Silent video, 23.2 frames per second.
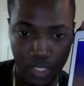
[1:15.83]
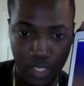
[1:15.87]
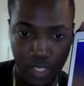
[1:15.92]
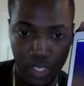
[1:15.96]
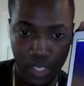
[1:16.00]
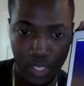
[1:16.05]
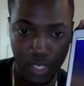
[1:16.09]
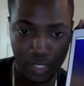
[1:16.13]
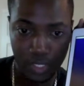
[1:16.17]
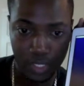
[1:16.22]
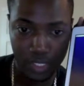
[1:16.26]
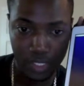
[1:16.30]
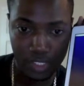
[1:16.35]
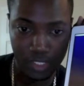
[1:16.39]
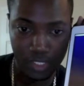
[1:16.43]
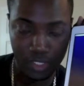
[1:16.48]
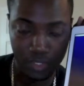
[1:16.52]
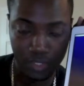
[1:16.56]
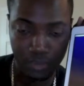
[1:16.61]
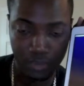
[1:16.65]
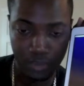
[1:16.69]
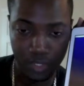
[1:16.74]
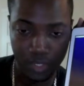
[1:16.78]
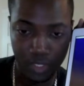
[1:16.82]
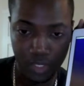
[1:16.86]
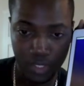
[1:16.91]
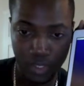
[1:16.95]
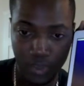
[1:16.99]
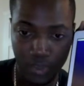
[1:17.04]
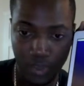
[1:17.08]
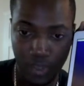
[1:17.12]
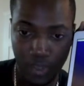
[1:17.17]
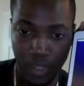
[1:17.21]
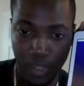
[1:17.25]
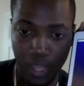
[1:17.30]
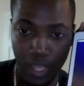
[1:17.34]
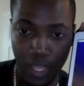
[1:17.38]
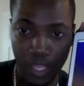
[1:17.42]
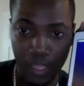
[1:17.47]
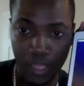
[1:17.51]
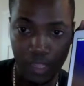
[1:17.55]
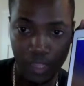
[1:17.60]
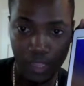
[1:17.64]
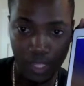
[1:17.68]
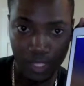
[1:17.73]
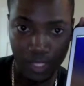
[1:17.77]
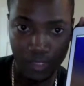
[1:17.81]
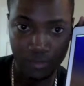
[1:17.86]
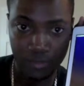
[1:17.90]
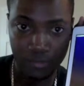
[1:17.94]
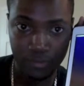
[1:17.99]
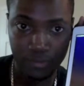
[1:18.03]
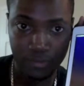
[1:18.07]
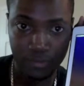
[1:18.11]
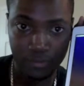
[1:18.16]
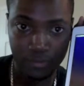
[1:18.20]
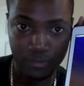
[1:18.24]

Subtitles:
and that's going to be a lot of